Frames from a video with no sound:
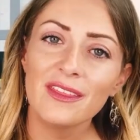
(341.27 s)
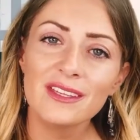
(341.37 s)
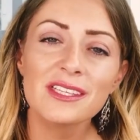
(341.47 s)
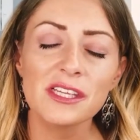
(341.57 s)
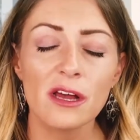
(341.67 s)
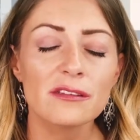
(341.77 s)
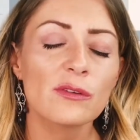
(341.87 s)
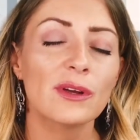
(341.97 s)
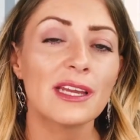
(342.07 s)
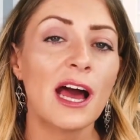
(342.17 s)
and this is
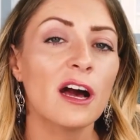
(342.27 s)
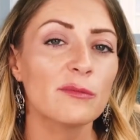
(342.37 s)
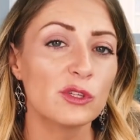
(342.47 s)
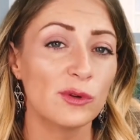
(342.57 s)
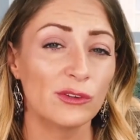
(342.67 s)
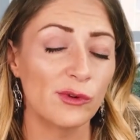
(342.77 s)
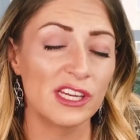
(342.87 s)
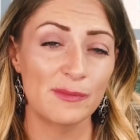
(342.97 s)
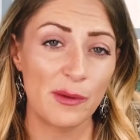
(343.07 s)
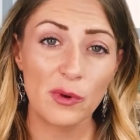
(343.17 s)
also going to help to
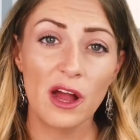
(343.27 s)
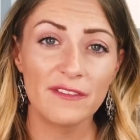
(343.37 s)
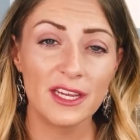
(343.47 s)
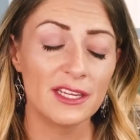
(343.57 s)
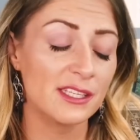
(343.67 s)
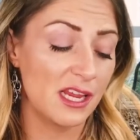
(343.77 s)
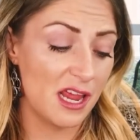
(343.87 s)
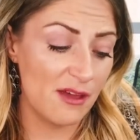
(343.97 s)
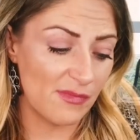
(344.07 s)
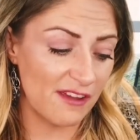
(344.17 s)
increase my profits
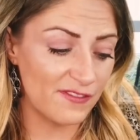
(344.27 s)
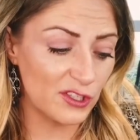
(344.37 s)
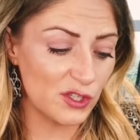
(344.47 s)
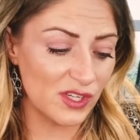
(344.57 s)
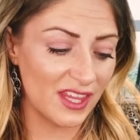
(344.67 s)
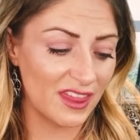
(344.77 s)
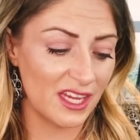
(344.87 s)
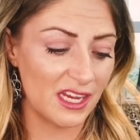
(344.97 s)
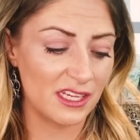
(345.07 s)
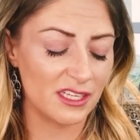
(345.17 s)
by filtering
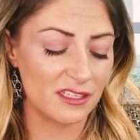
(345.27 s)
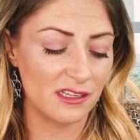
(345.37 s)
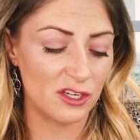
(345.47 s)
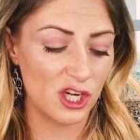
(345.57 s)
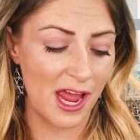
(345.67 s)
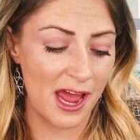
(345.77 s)
things such